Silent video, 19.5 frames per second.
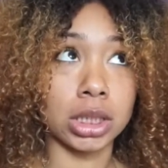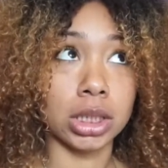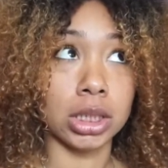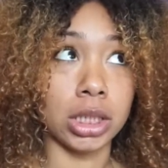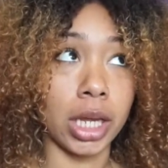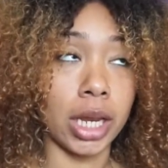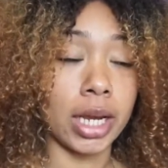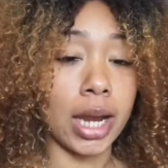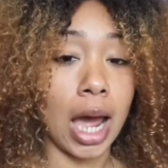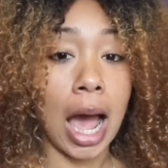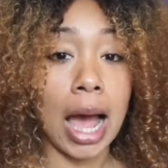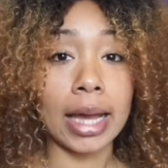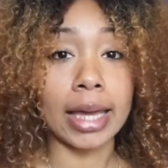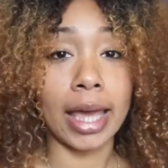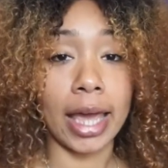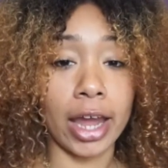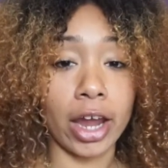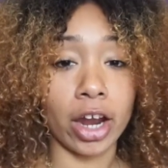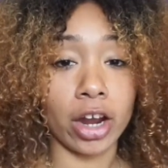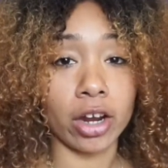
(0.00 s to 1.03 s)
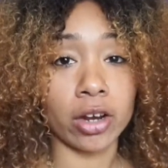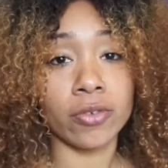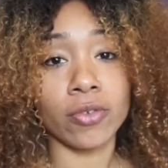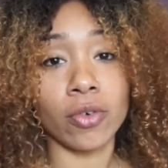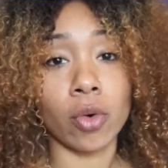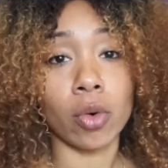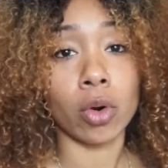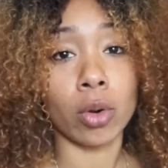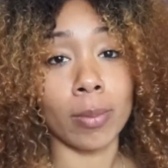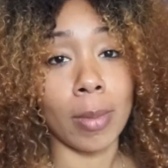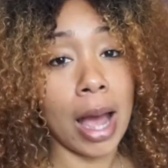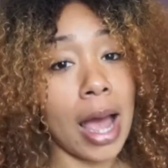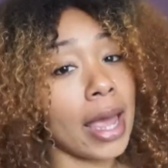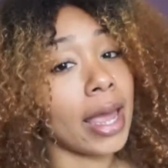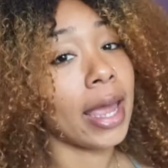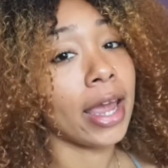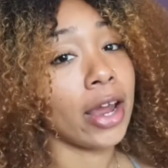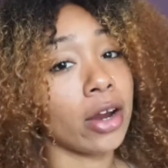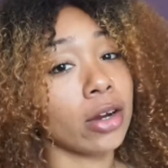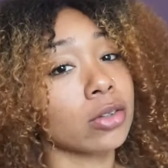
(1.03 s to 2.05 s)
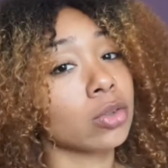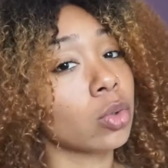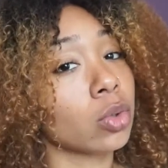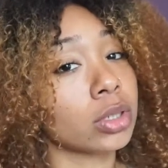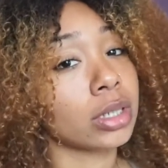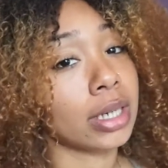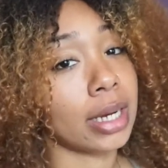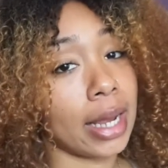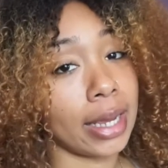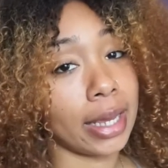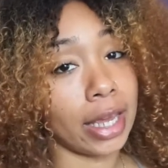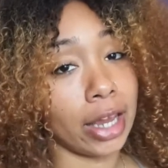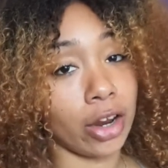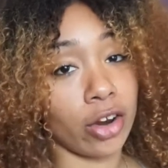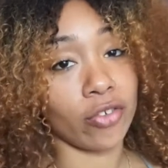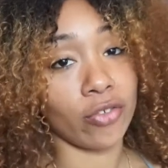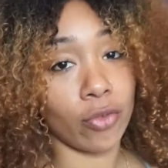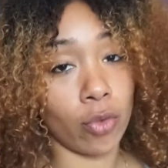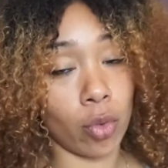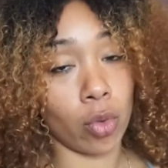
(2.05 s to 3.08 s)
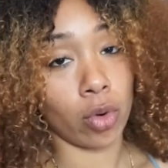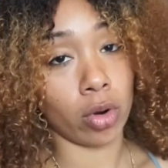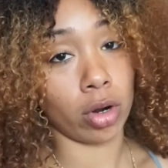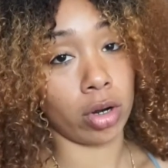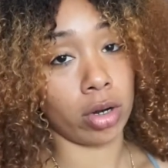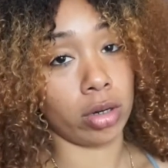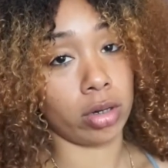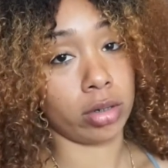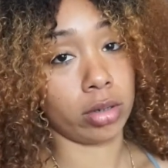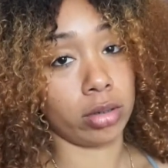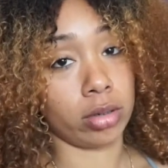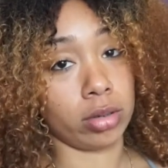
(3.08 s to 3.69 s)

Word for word: did not care for my hair, nor did I care for